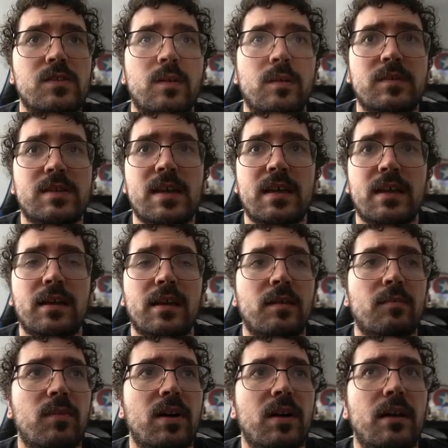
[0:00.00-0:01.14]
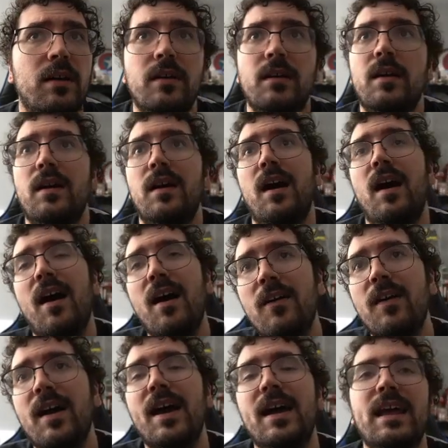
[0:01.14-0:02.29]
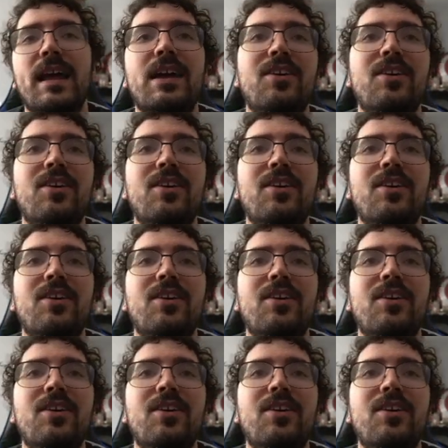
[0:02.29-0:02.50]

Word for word: I'm taking, but... Alright, it